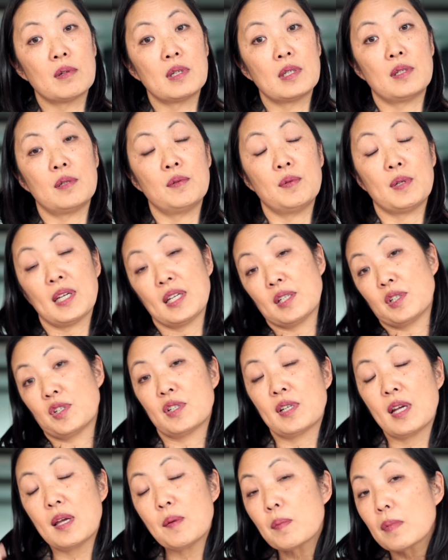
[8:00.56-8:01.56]
agree to can
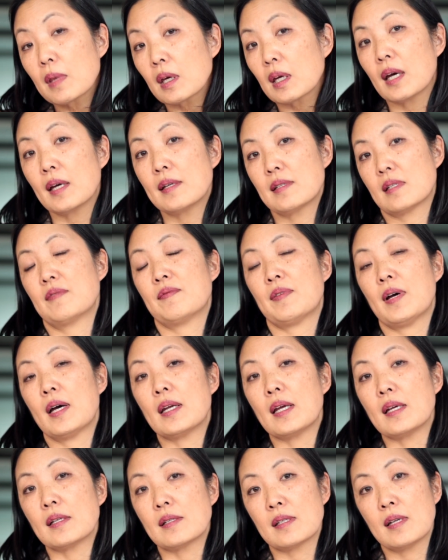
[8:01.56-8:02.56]
shape the kinds of
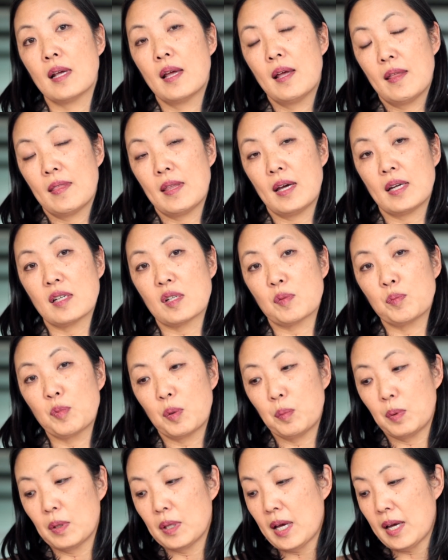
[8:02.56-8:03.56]
finance that is
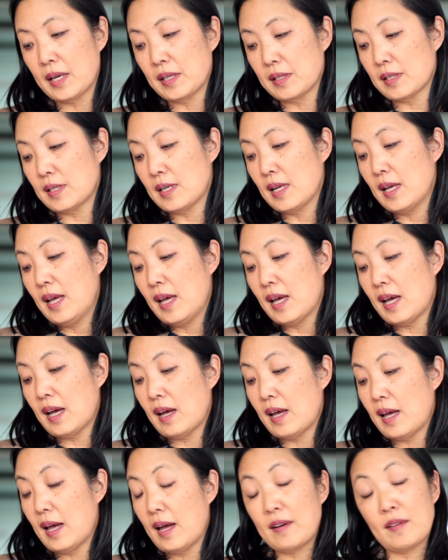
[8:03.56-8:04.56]
mobilized,
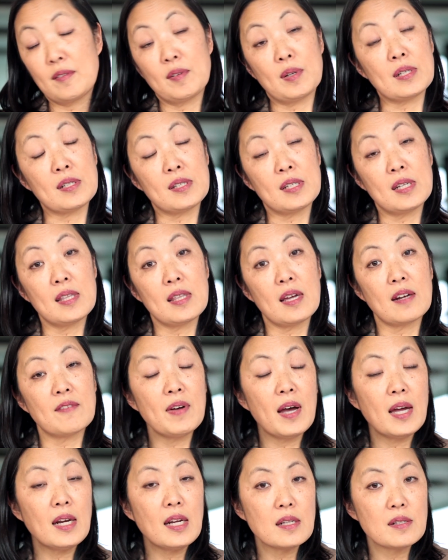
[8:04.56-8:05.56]
and you can see that
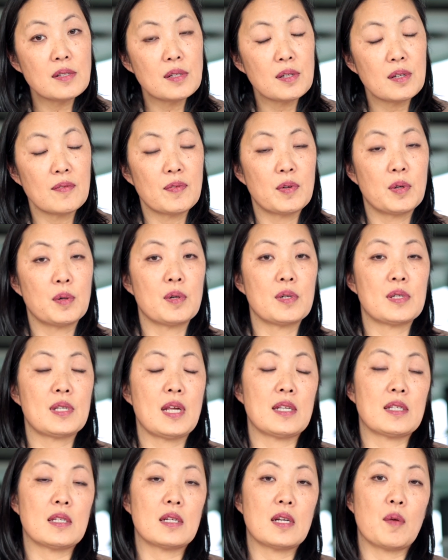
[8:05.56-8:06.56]
financing of
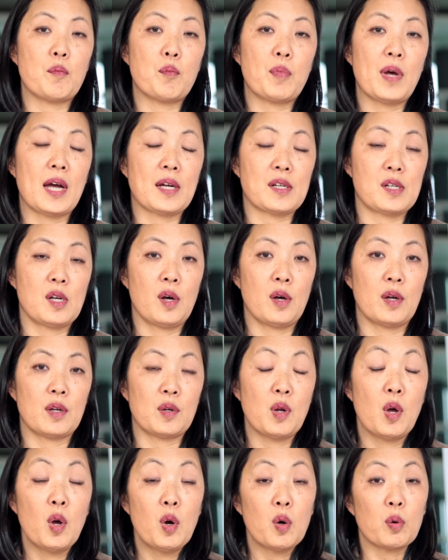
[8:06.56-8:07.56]
course has an impact
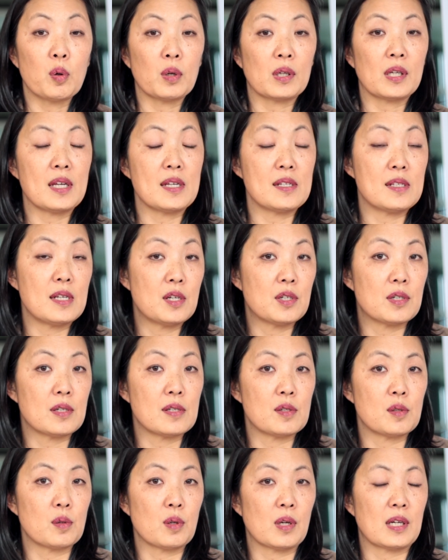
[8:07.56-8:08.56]
on
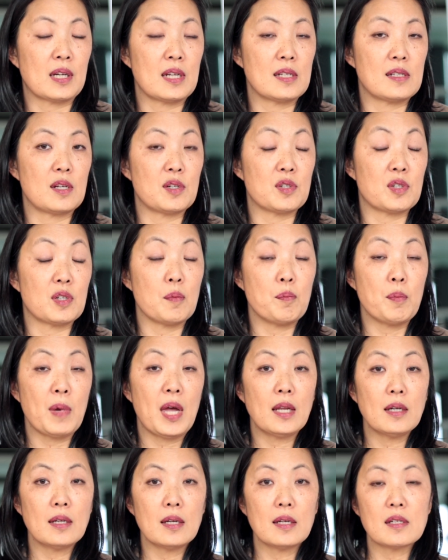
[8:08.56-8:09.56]
organizations, organizational
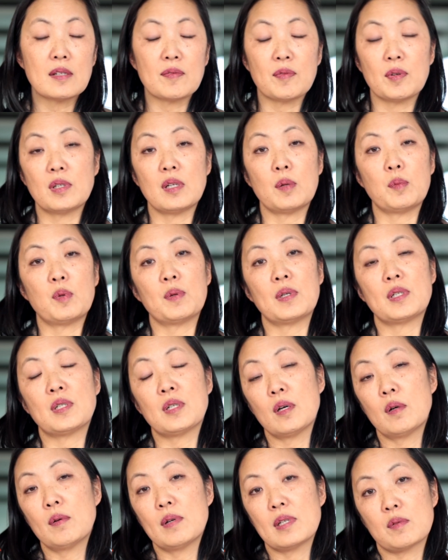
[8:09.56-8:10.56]
mandates for
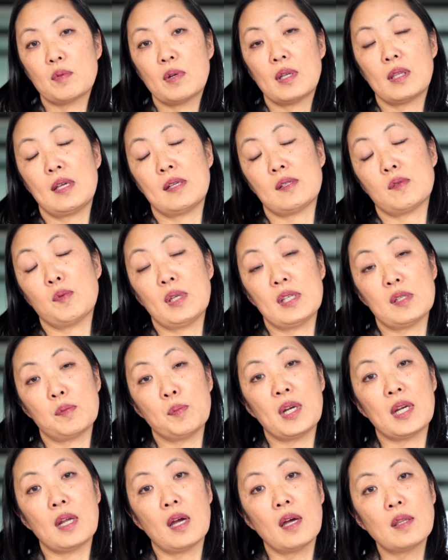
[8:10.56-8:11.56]
WHO as well
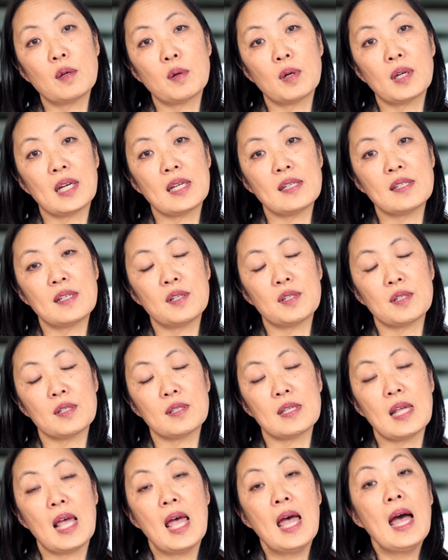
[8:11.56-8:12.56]
as many other
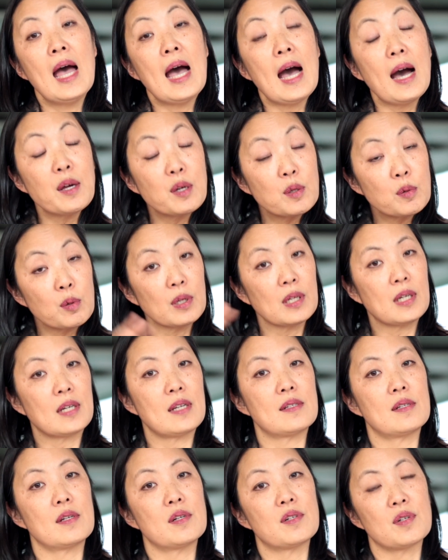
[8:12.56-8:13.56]
organizations. How do
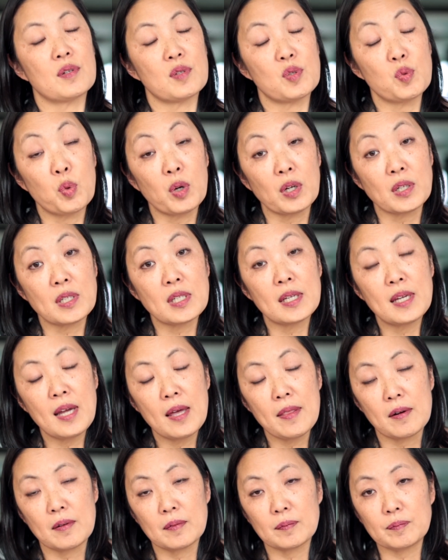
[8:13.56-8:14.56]
organizations work
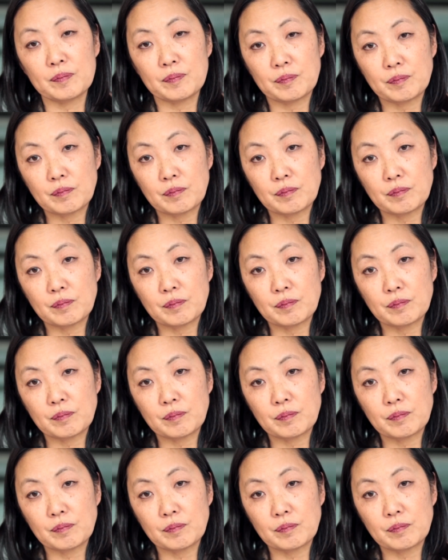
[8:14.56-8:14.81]
together?